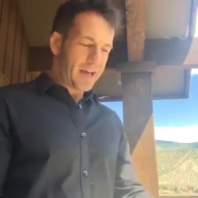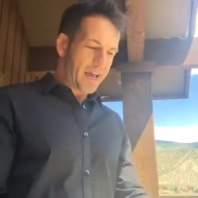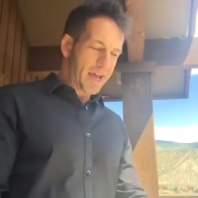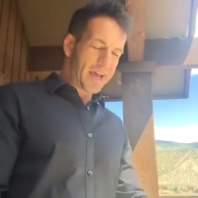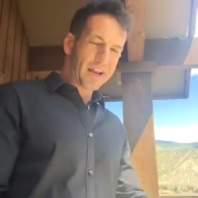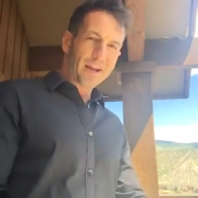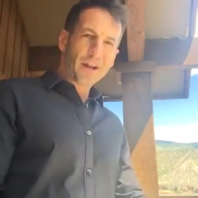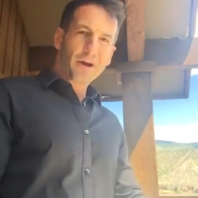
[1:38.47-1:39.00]

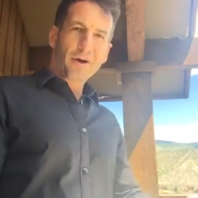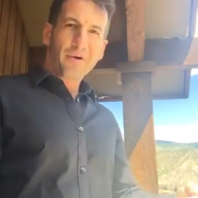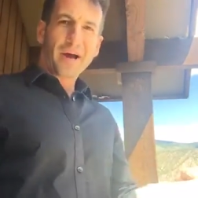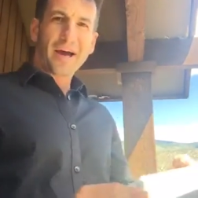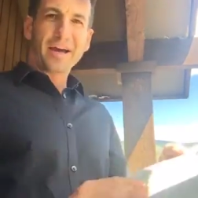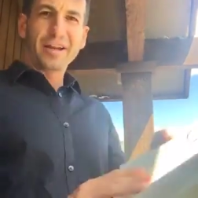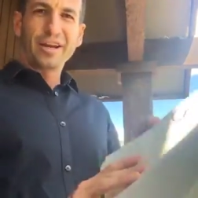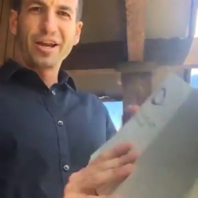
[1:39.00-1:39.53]
hello,
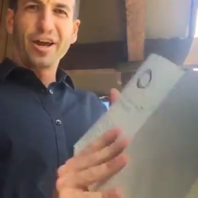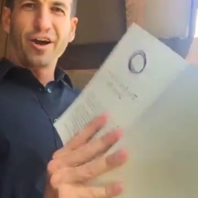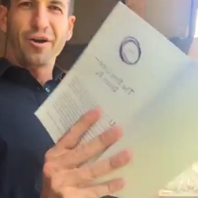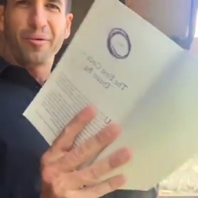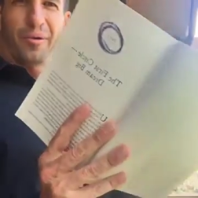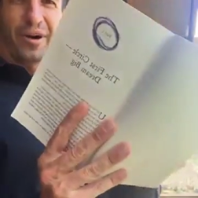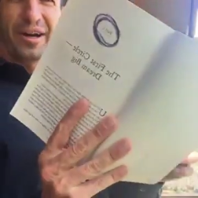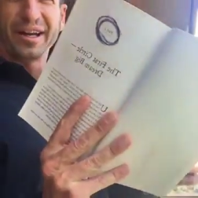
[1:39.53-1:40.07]

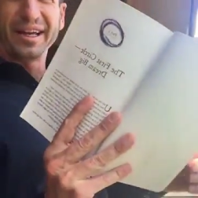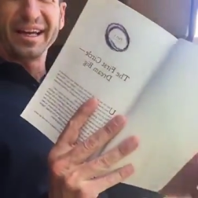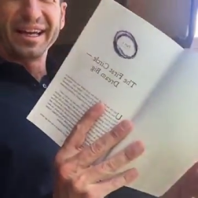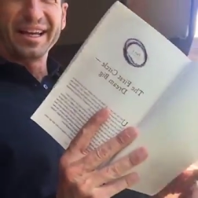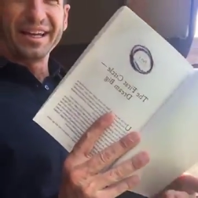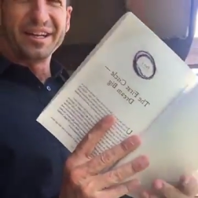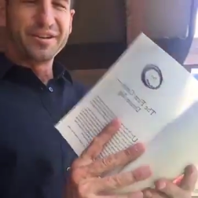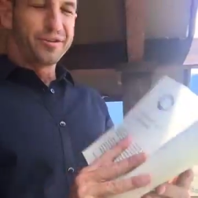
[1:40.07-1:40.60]
hello. We're gonna get
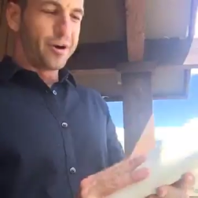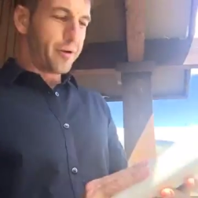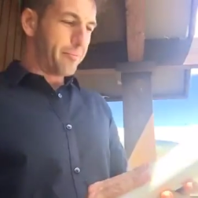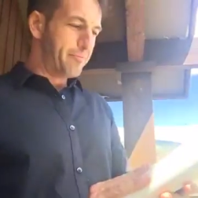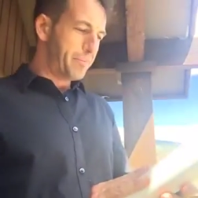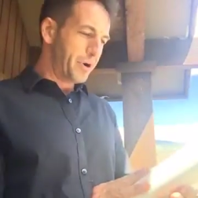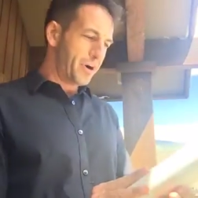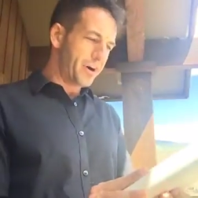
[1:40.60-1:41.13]
into a
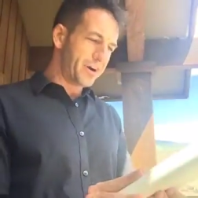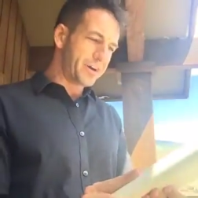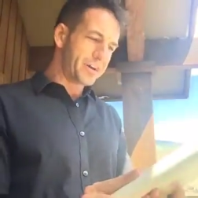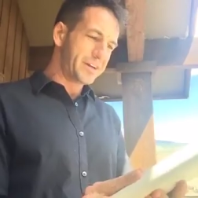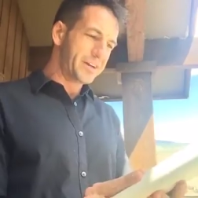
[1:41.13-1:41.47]
book,